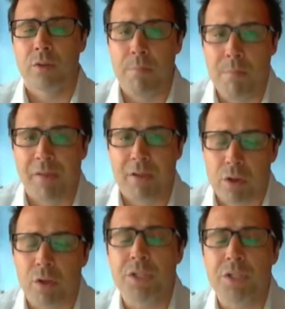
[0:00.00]

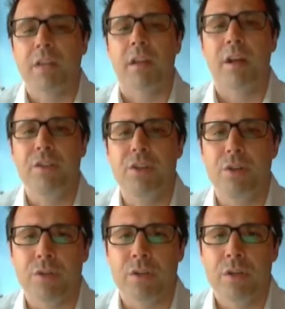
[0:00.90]
methodology that I
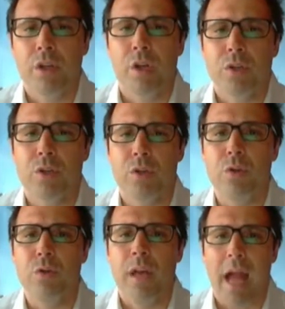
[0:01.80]
use
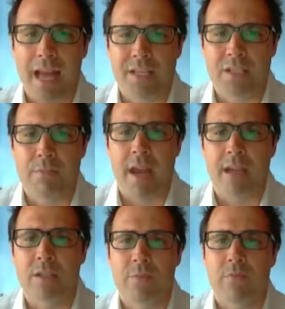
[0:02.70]
to
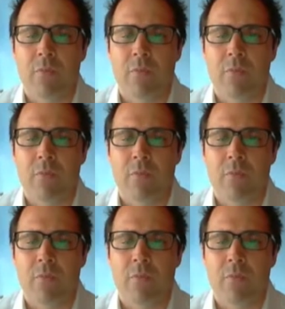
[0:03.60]
estimate